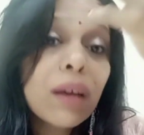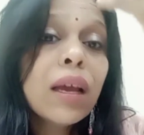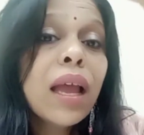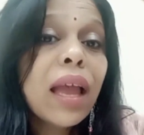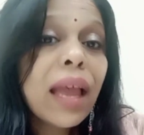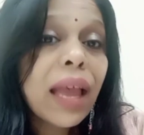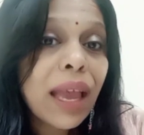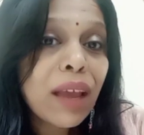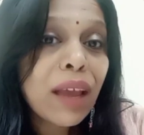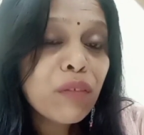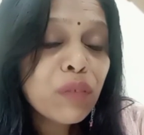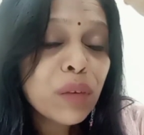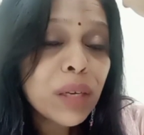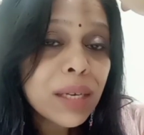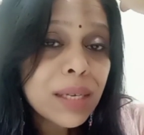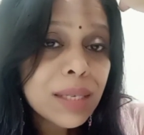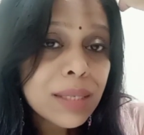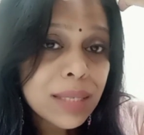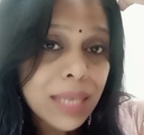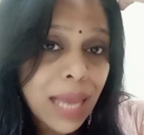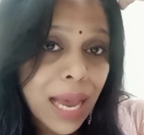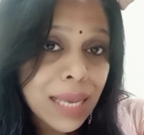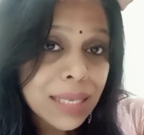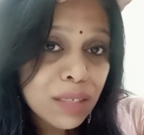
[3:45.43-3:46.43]
heaviness
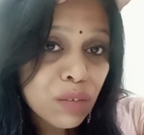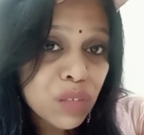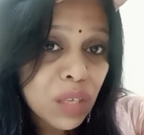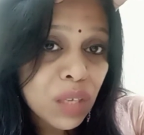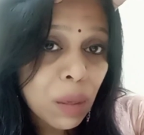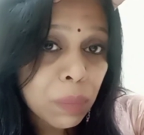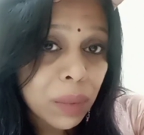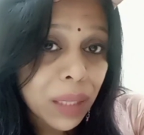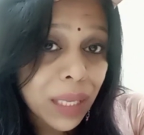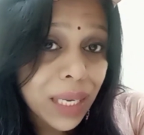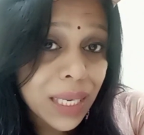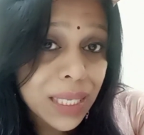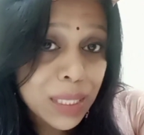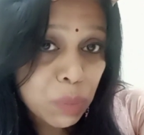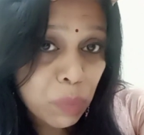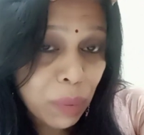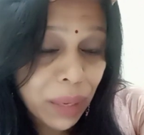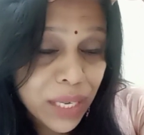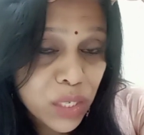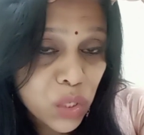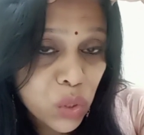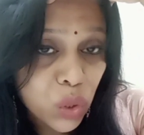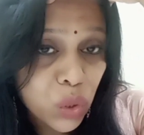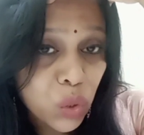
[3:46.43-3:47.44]
as if something is
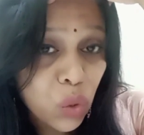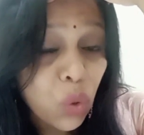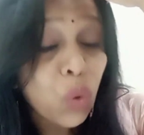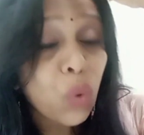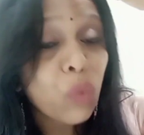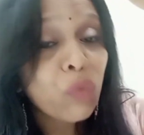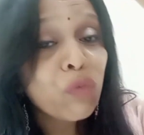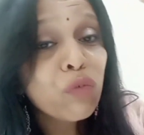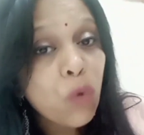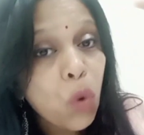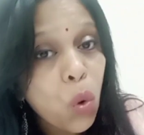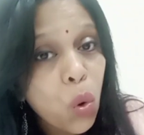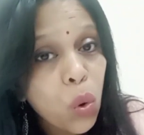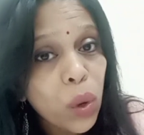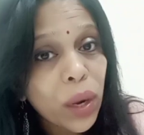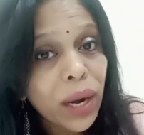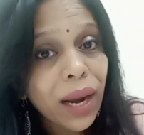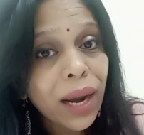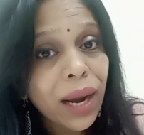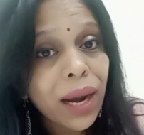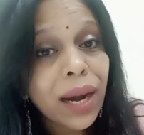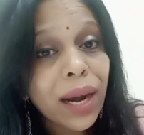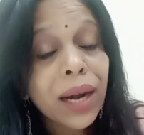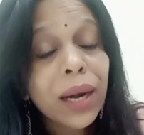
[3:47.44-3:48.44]
placed on the
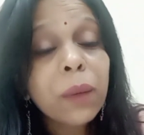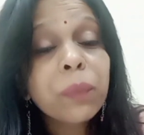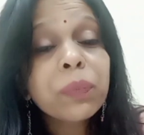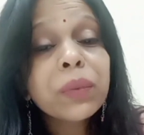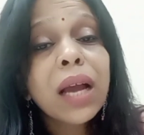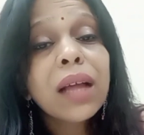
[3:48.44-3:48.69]
forehead,